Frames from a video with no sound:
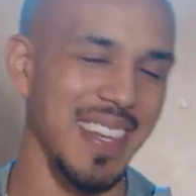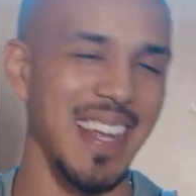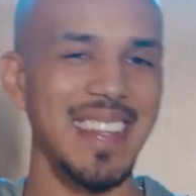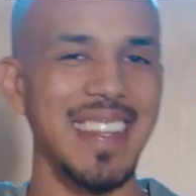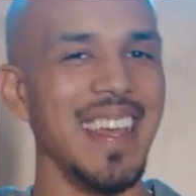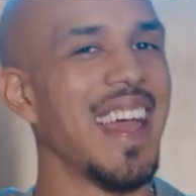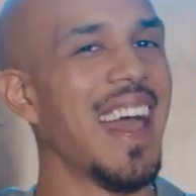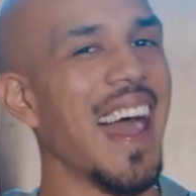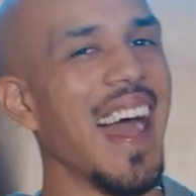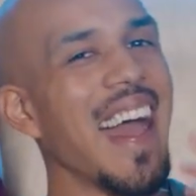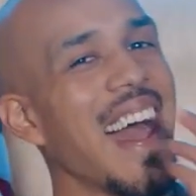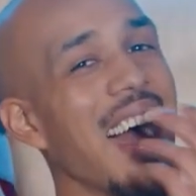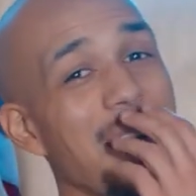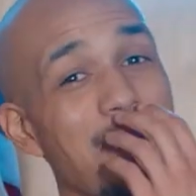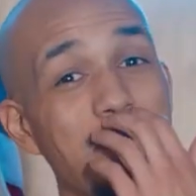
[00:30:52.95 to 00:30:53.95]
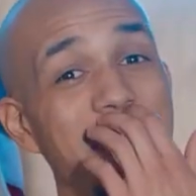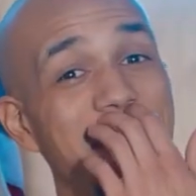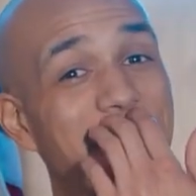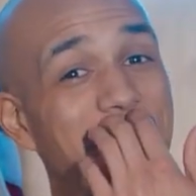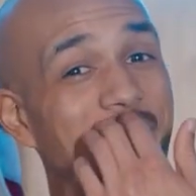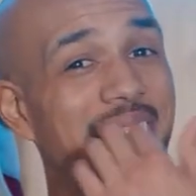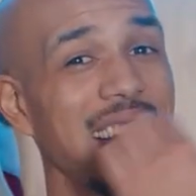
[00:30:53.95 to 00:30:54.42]
And I think I bit
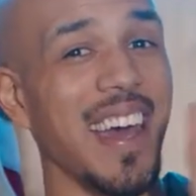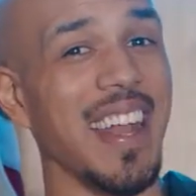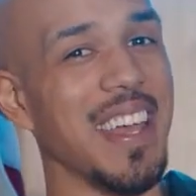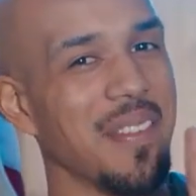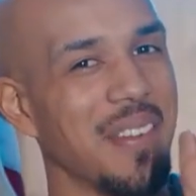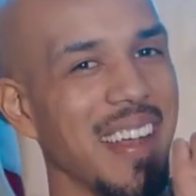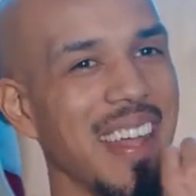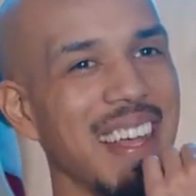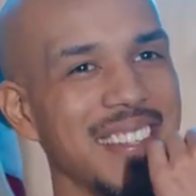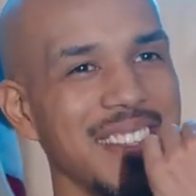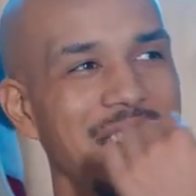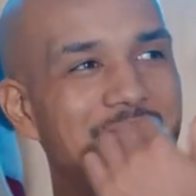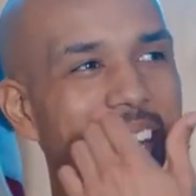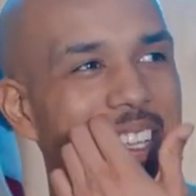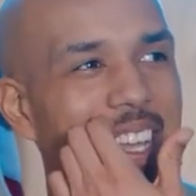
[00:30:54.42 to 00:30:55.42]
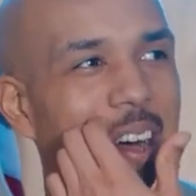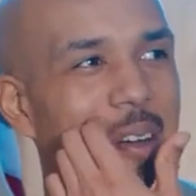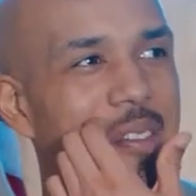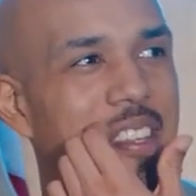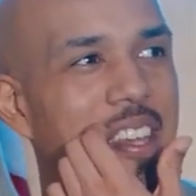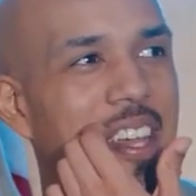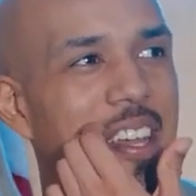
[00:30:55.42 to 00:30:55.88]
the fuck out of him on that song because I
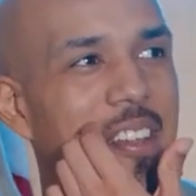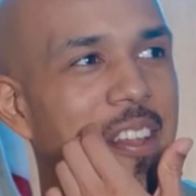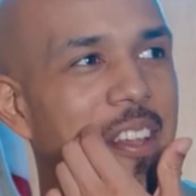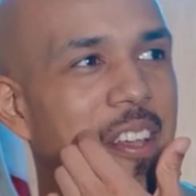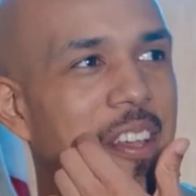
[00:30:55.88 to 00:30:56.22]
was saying,